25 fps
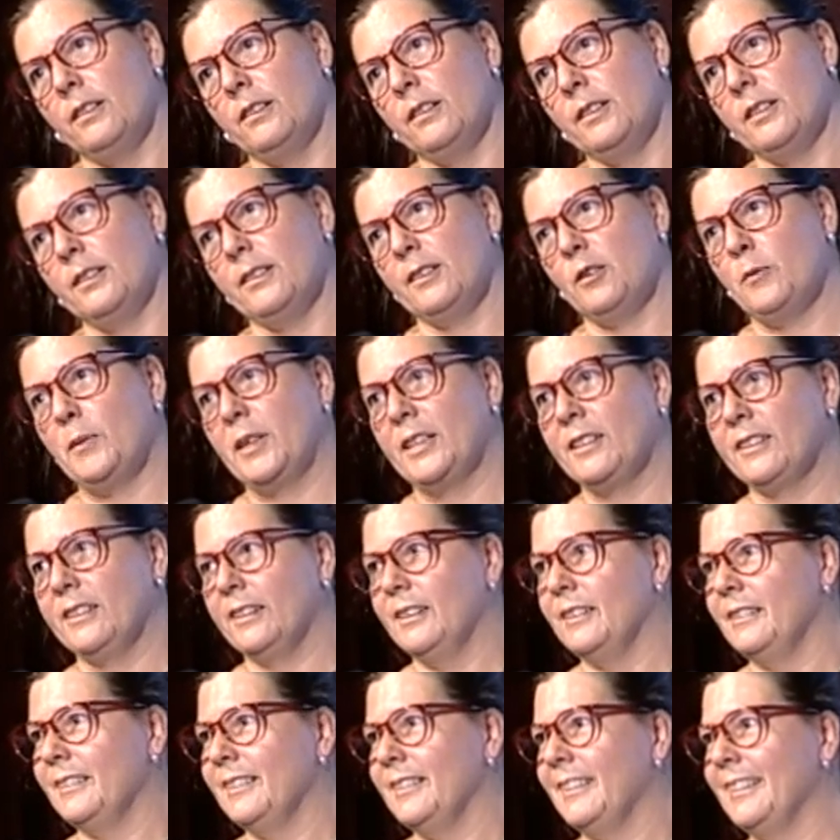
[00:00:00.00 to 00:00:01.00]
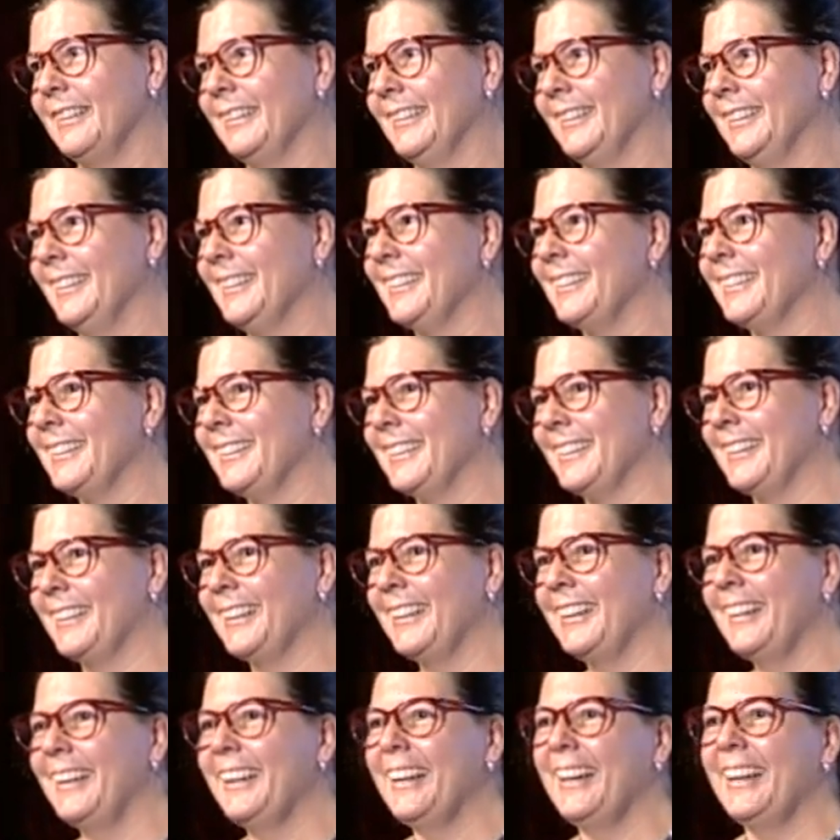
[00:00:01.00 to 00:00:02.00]
Does that make sense?
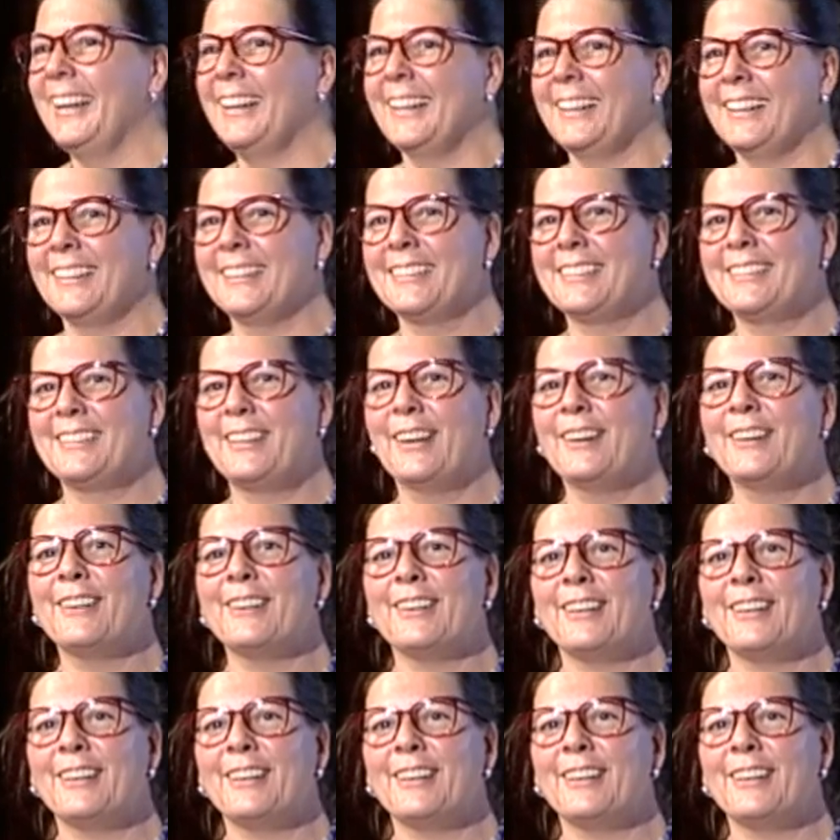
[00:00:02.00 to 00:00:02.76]
So